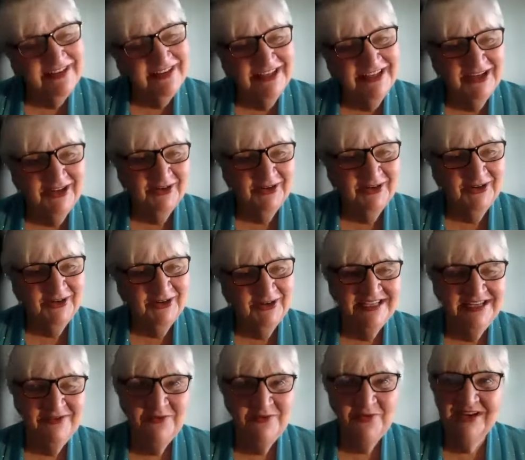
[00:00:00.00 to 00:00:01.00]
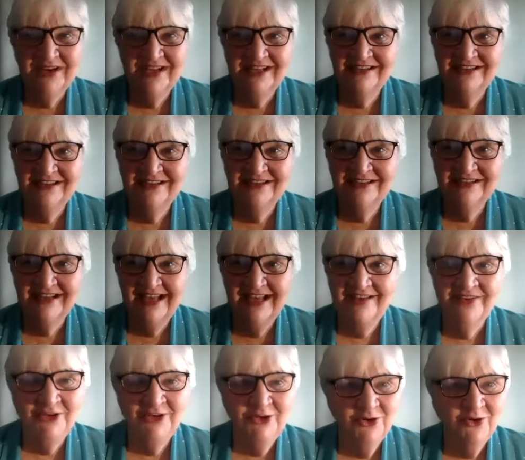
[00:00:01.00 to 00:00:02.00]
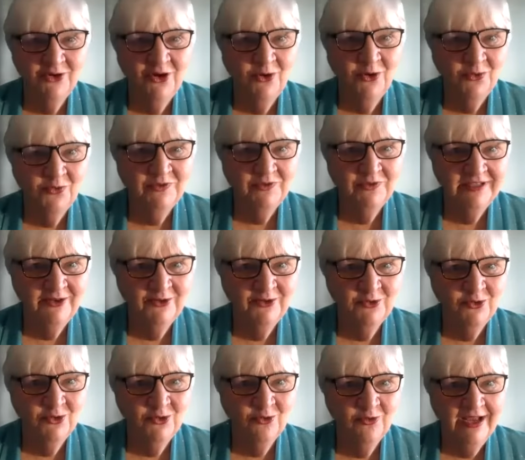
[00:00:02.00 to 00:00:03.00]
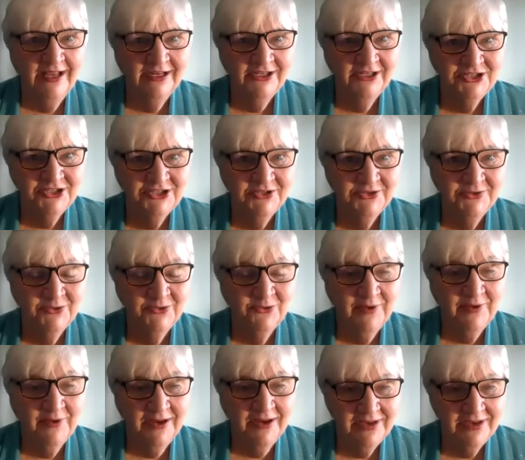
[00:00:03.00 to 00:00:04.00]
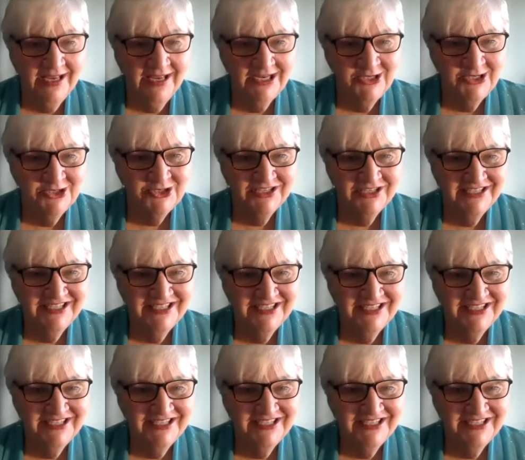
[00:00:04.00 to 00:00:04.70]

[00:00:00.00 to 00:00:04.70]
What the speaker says: Give it a go. See what having your own little gratitude rampage